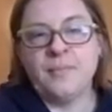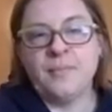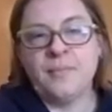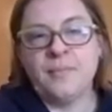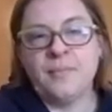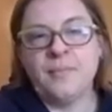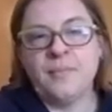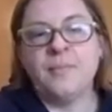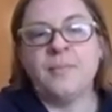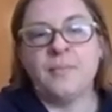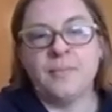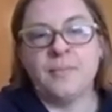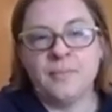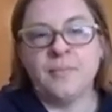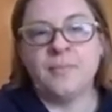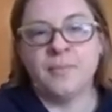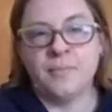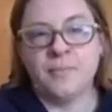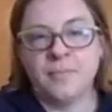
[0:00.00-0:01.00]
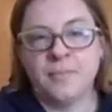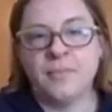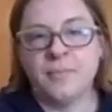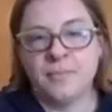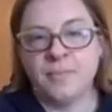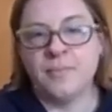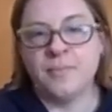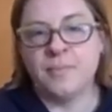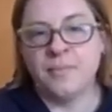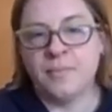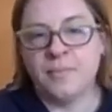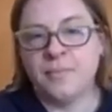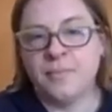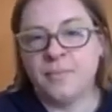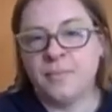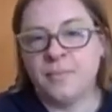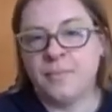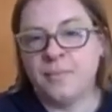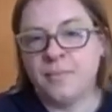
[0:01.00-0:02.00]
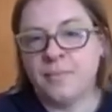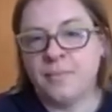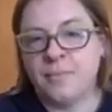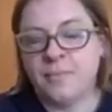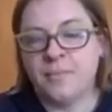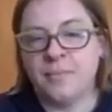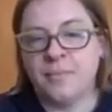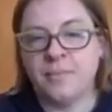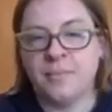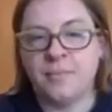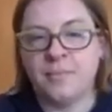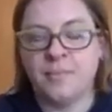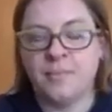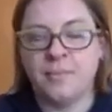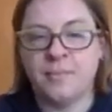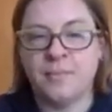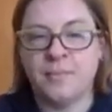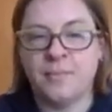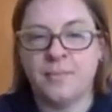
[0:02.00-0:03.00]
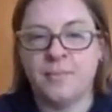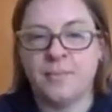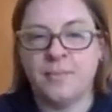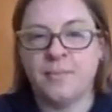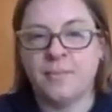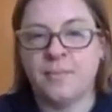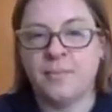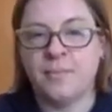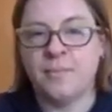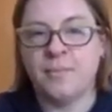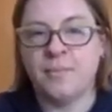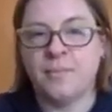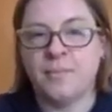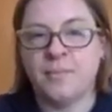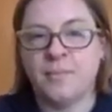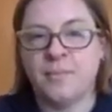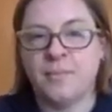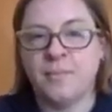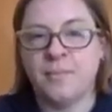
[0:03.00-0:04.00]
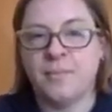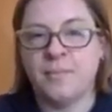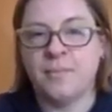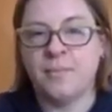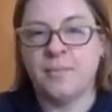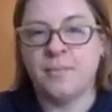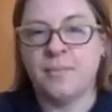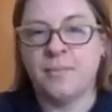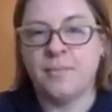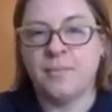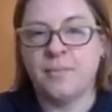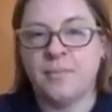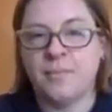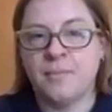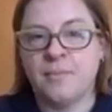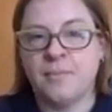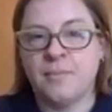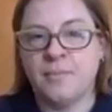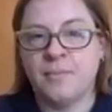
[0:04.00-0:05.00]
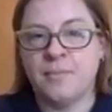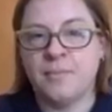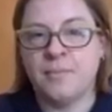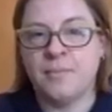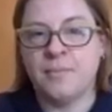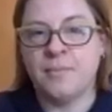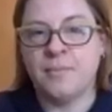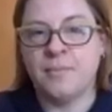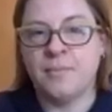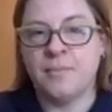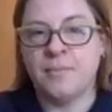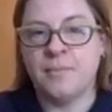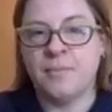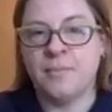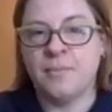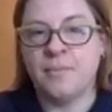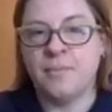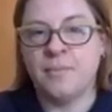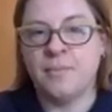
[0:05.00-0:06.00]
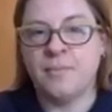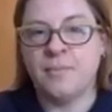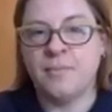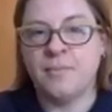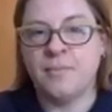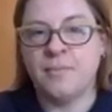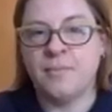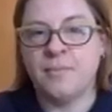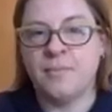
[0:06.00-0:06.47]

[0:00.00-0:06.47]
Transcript: The person shown says nothing.